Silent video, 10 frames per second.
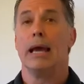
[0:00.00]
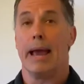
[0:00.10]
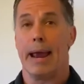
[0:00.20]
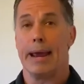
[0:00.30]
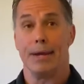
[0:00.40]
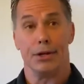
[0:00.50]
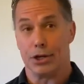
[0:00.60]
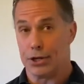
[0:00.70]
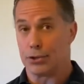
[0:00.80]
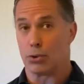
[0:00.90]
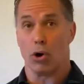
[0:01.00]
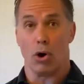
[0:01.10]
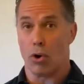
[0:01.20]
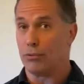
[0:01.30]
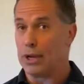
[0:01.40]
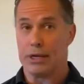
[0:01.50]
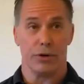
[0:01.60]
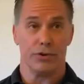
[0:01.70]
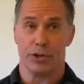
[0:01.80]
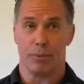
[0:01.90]
and get your all day
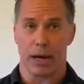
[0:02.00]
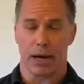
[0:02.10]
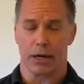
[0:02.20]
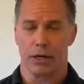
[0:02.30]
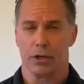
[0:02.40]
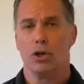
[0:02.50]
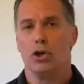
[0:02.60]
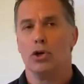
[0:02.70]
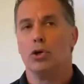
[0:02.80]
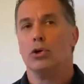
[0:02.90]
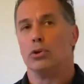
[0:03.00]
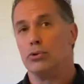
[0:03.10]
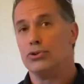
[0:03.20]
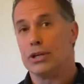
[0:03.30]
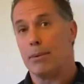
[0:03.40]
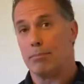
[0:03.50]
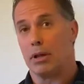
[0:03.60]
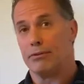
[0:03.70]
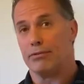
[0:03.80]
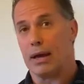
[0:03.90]
energy back, lose that
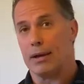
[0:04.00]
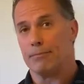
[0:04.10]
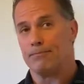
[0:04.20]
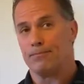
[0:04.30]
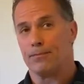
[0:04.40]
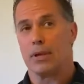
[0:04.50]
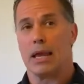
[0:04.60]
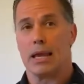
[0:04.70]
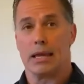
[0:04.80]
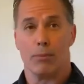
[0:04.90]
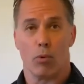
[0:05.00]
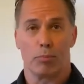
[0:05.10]
belly fat, get more